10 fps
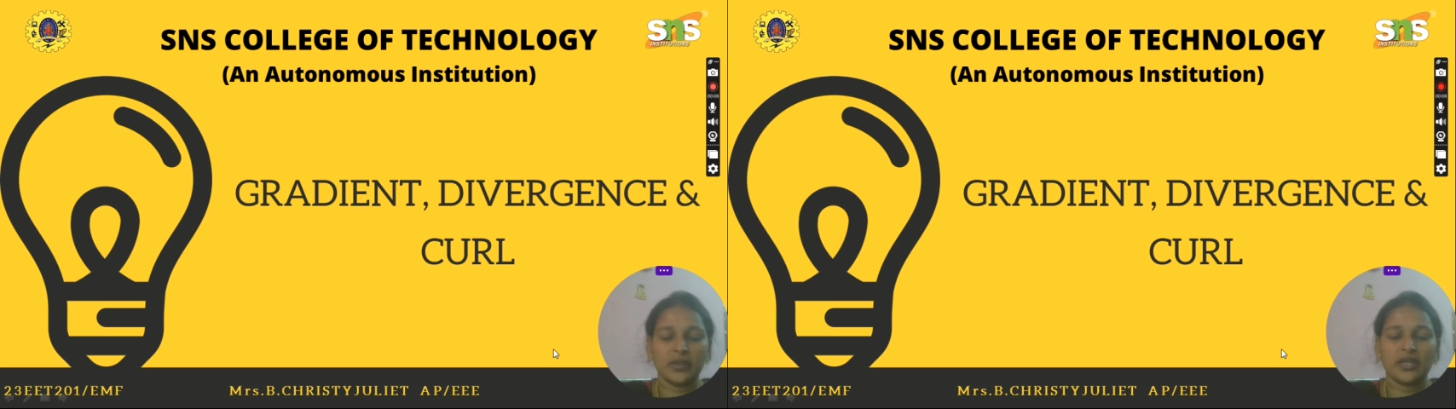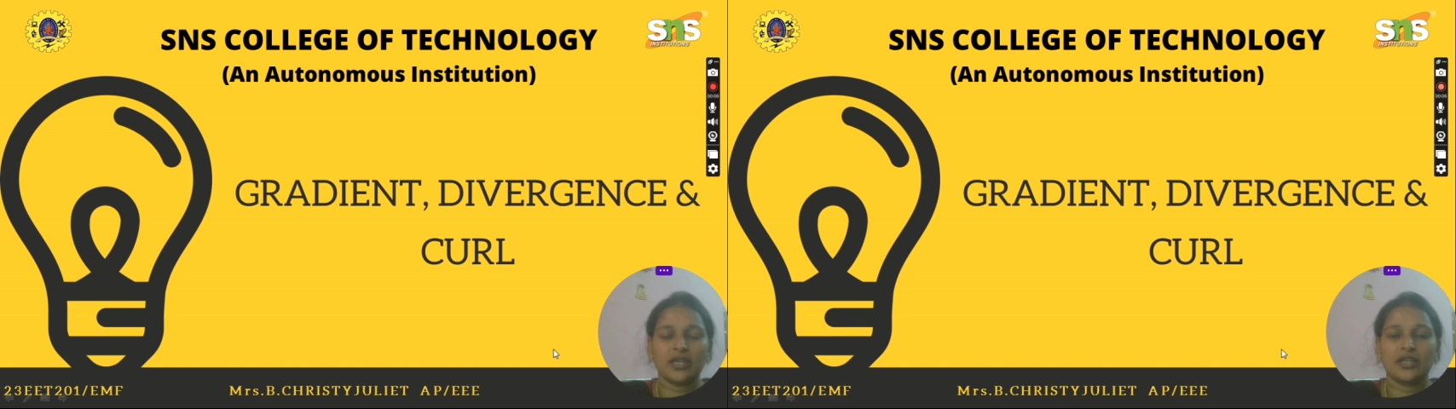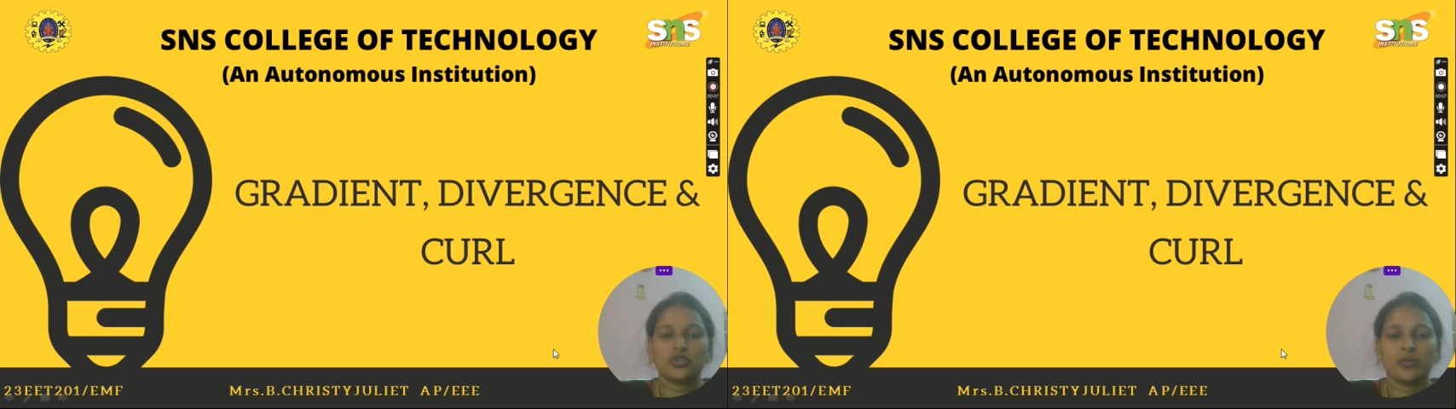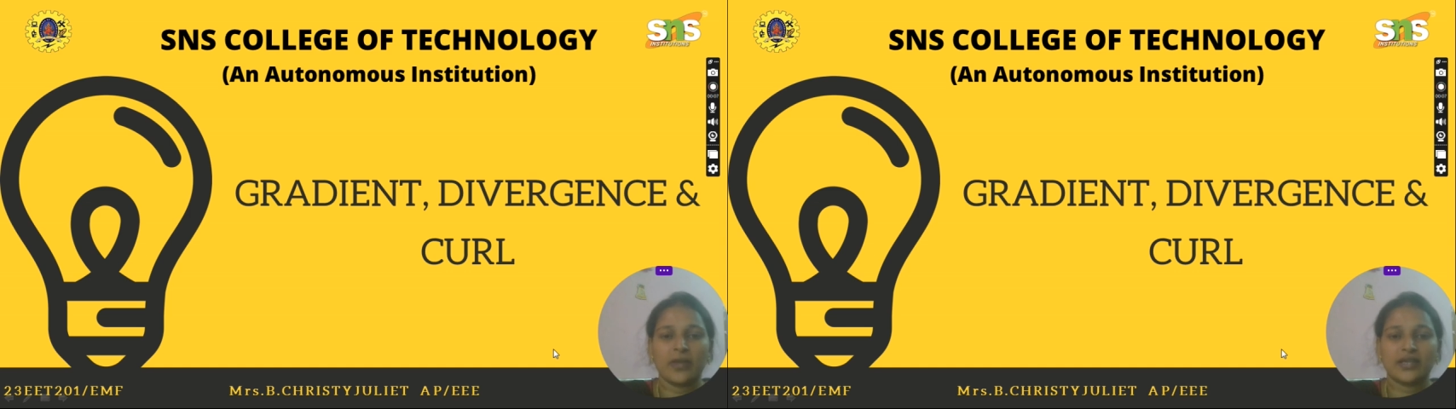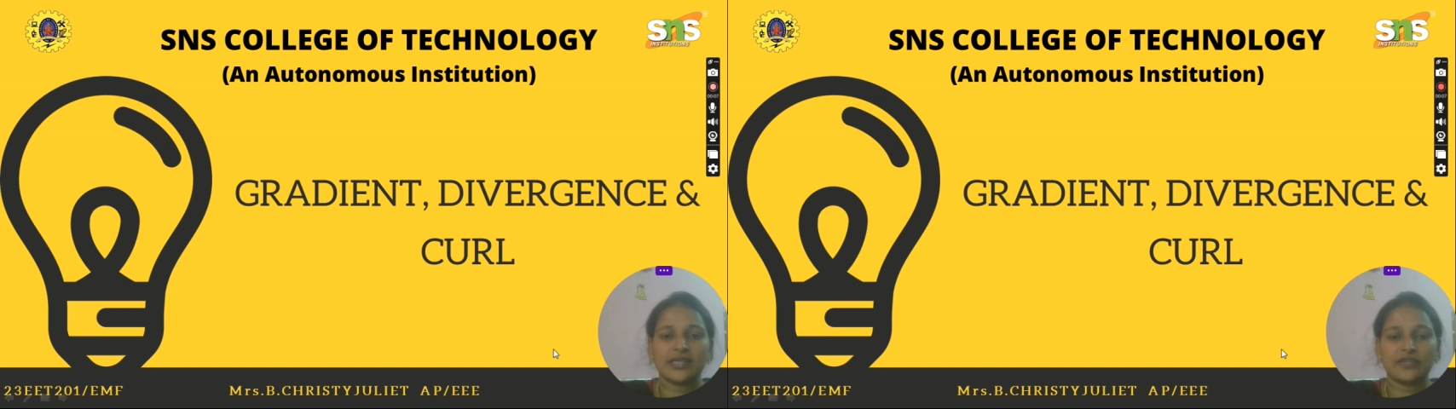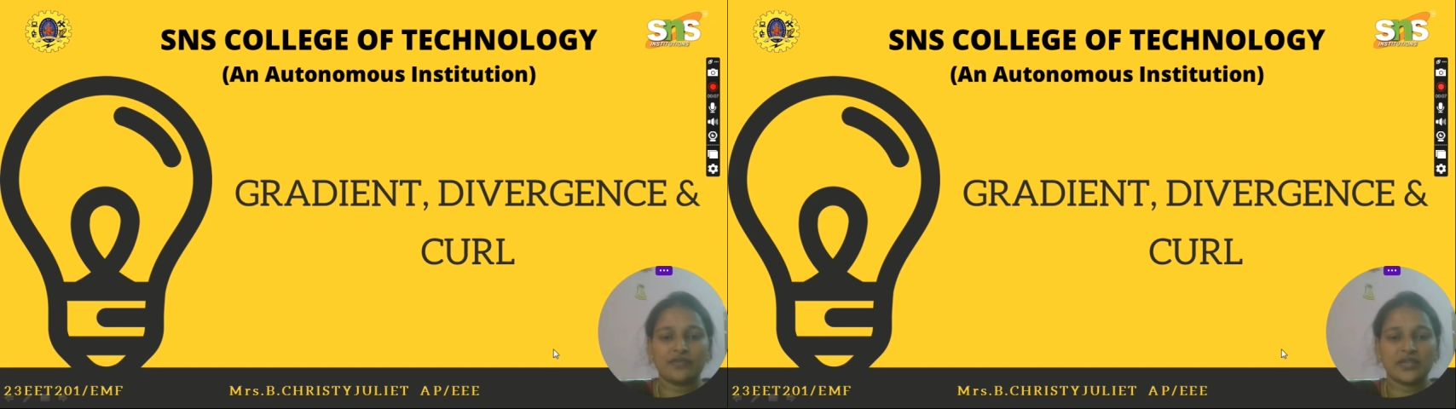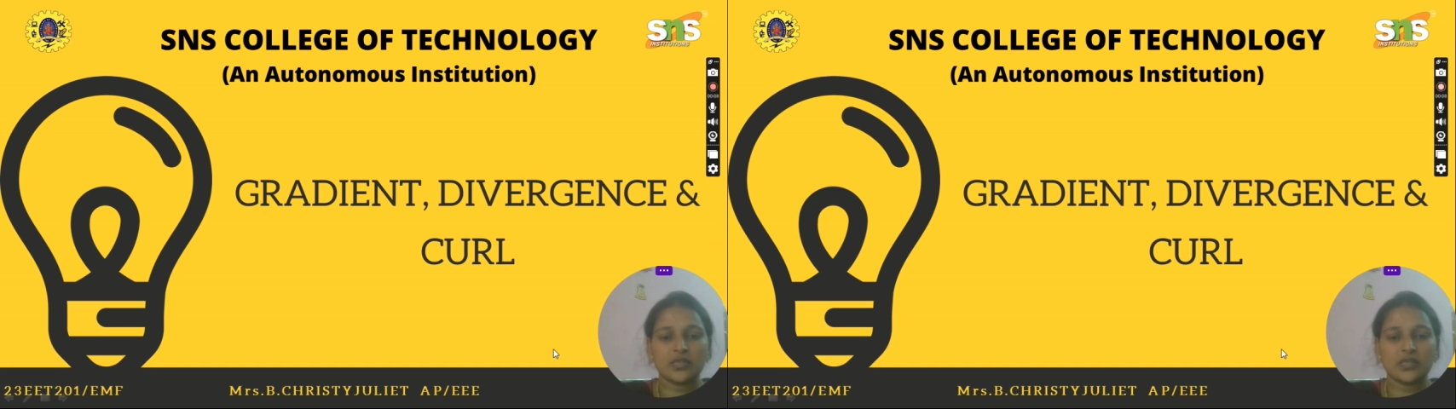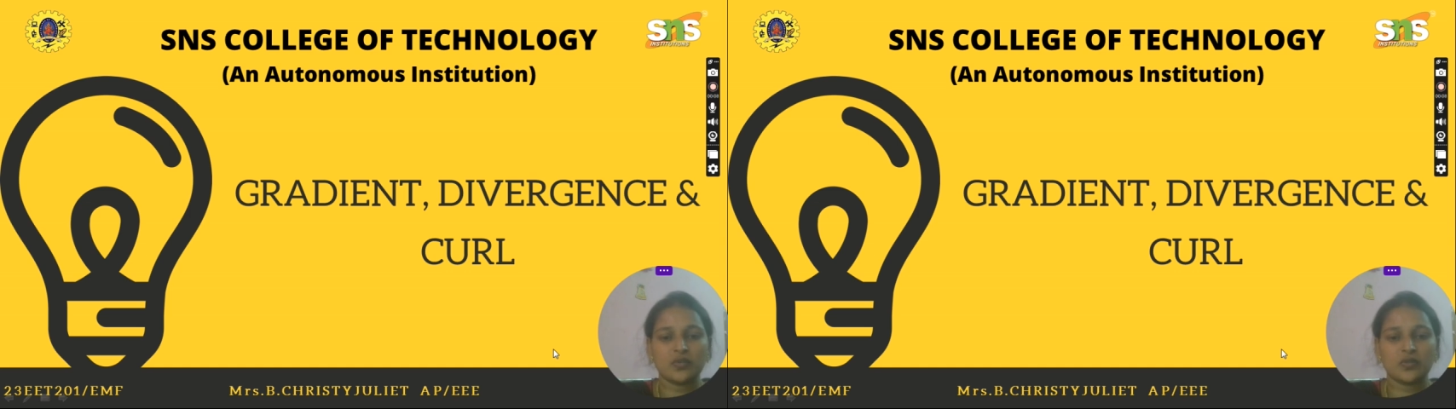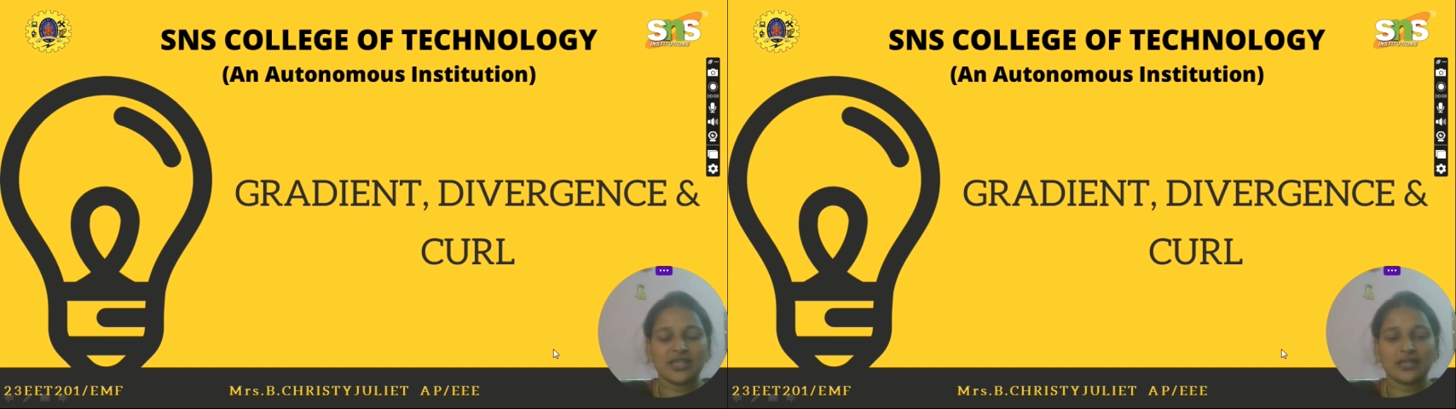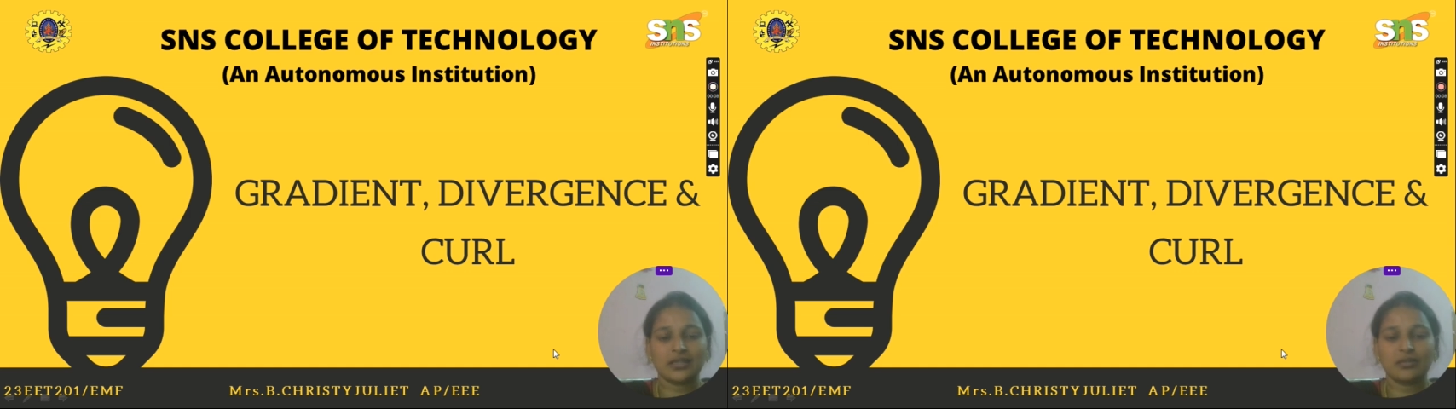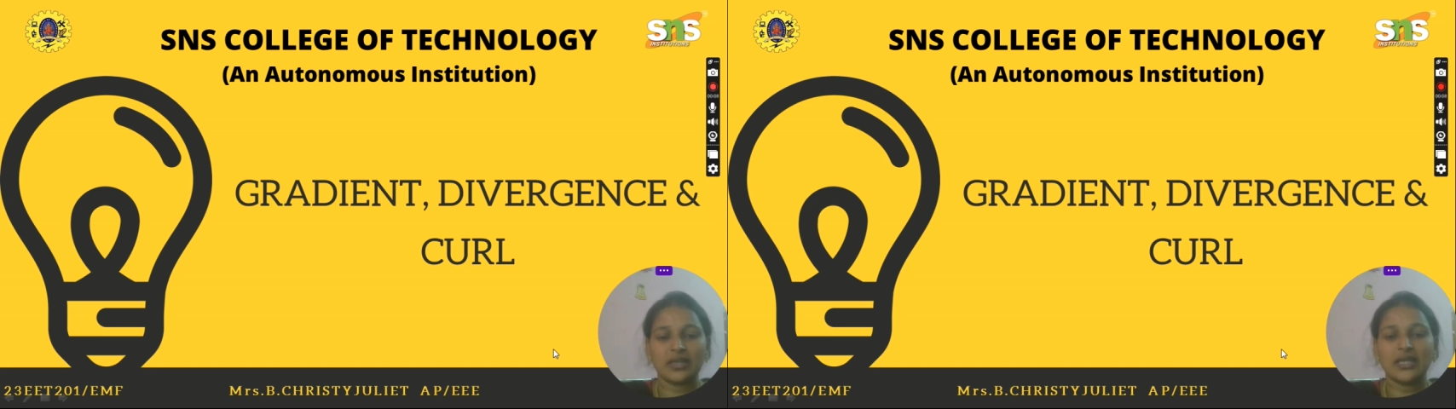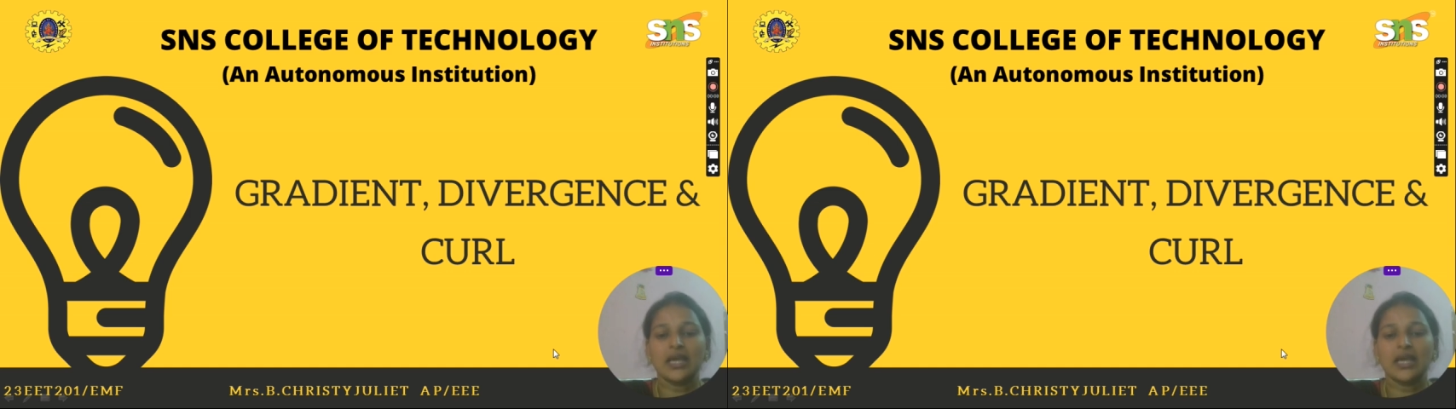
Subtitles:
in electromagnetic fields, which is nothing but